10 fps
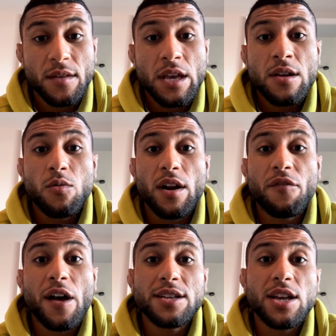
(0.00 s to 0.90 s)
Oh wow! When I
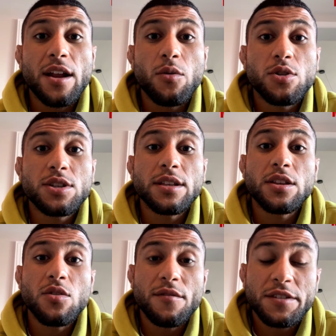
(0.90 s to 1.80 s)
okay. fought Sean Woodson in
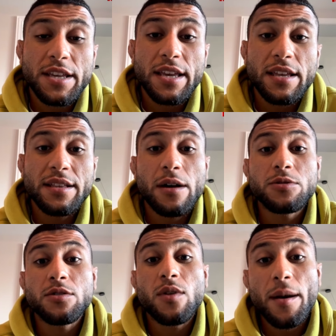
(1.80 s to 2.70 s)
the U F C. That
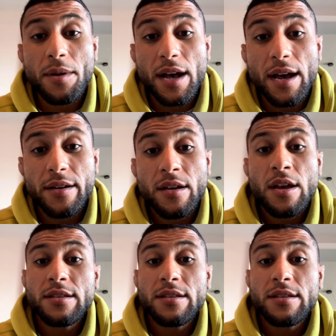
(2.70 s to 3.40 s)
was in Ramadan.